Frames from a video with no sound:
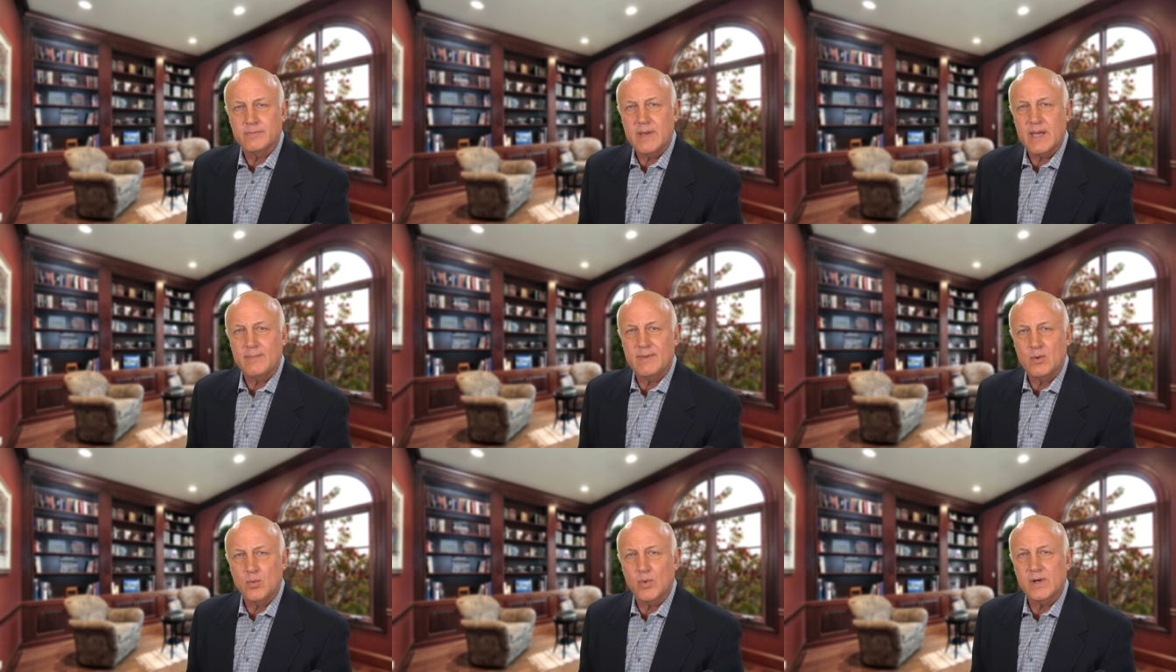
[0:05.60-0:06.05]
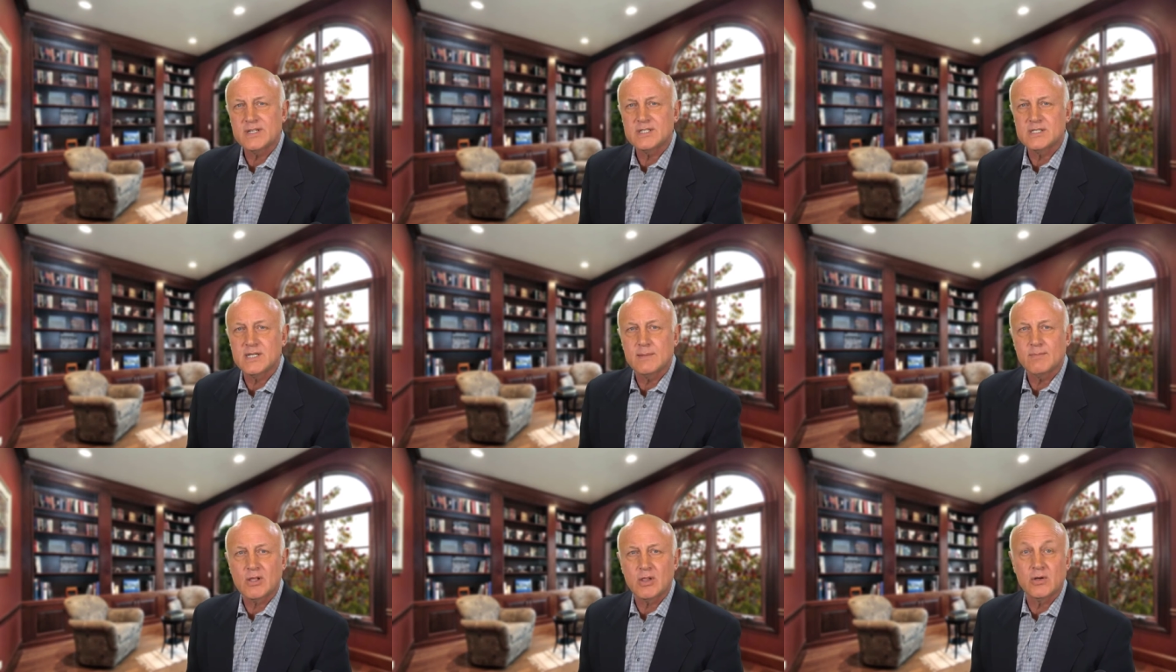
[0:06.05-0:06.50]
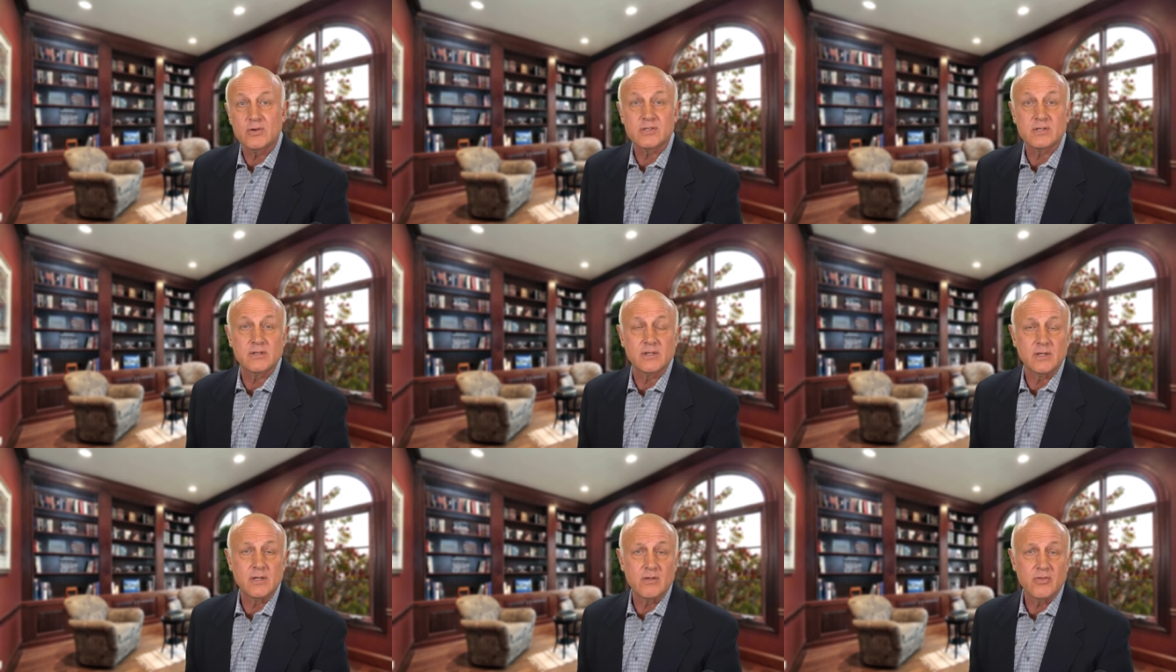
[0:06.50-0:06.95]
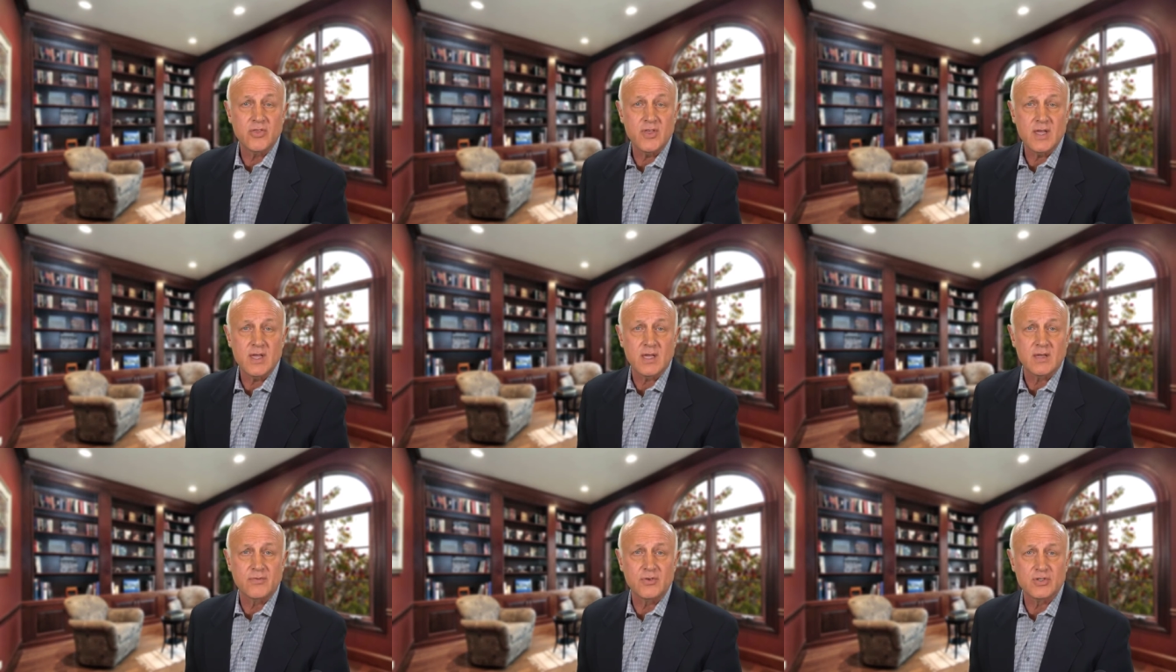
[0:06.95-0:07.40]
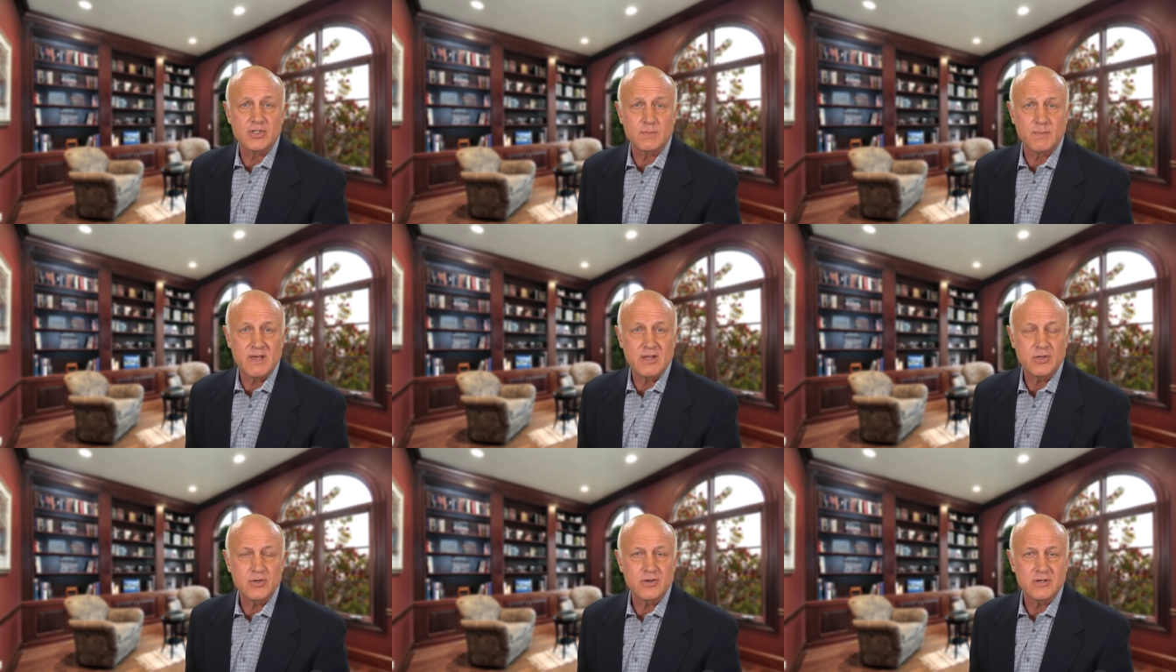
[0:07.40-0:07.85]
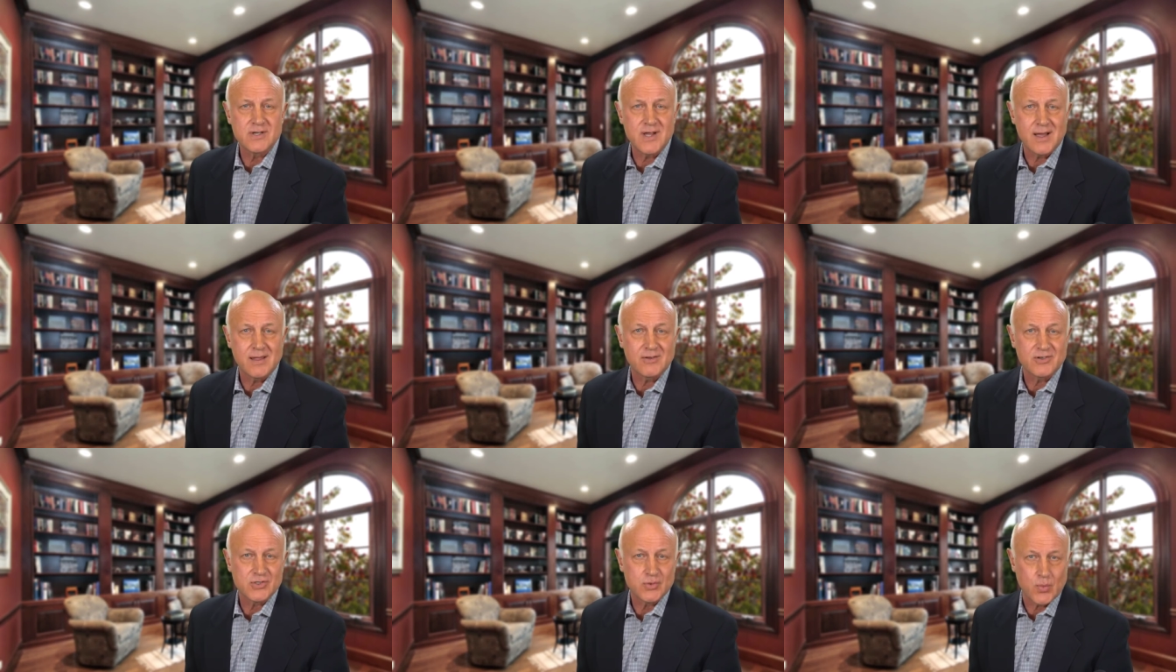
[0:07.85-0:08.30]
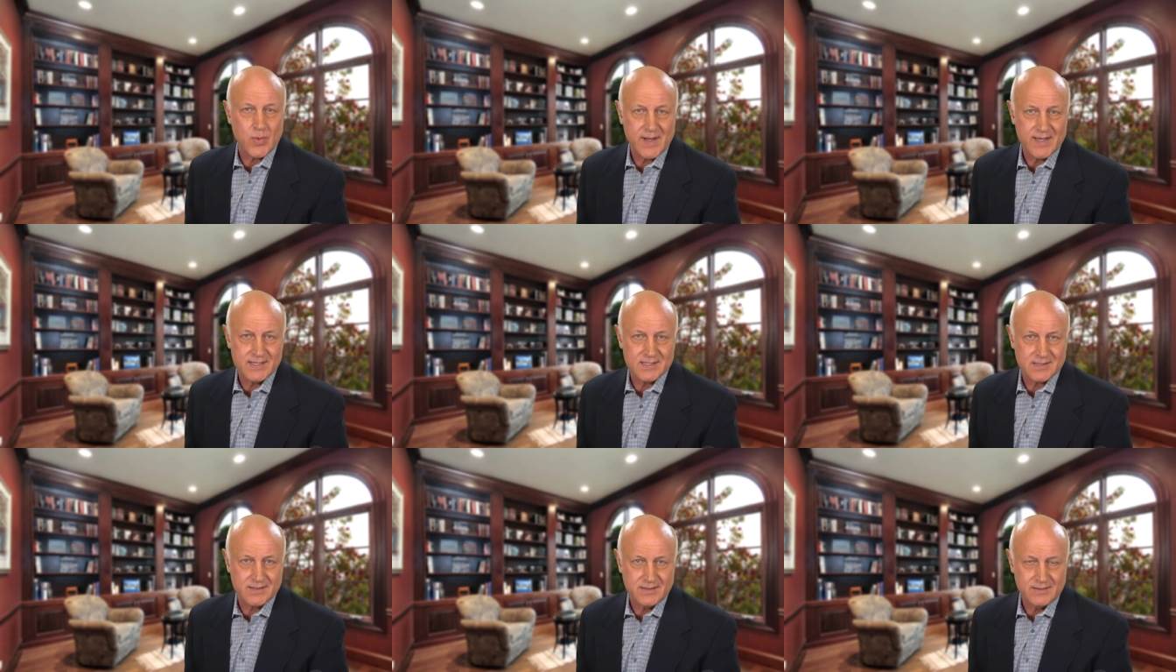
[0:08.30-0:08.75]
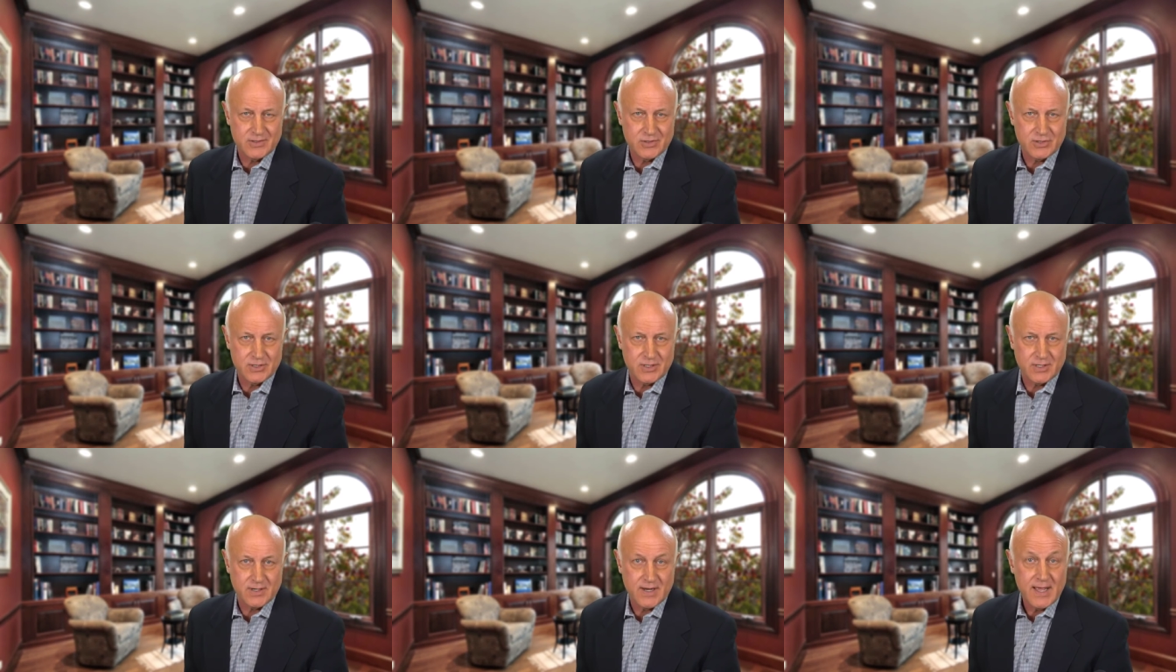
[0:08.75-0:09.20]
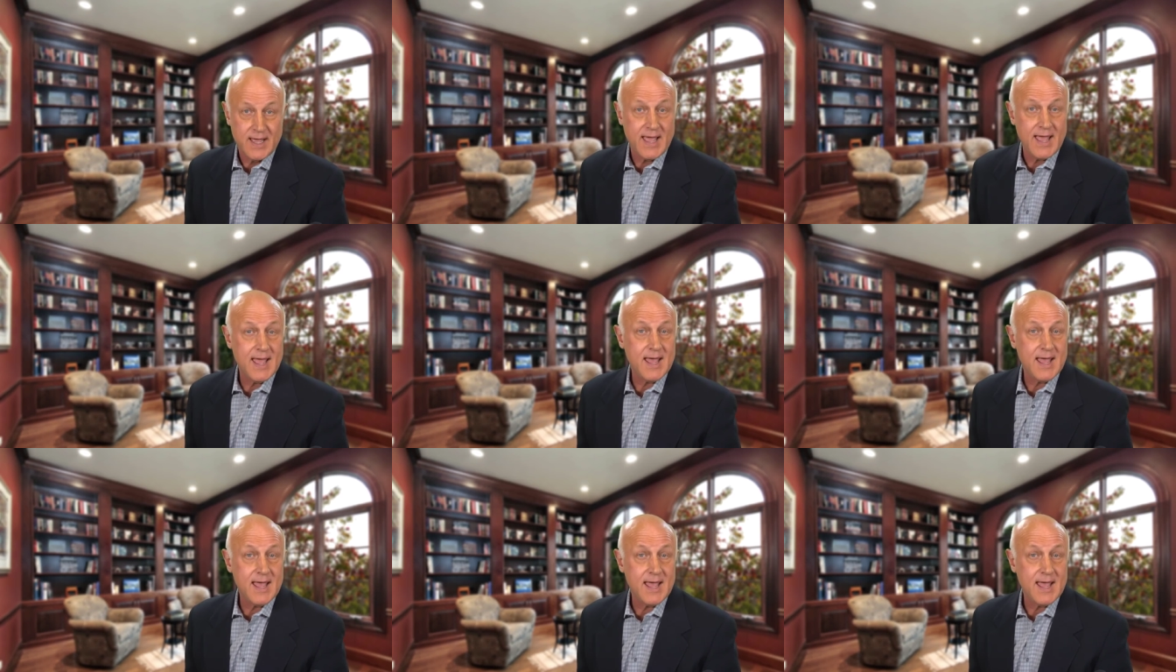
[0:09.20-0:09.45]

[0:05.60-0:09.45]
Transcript: may be one step closer than you think if you spend your dollars wisely this year,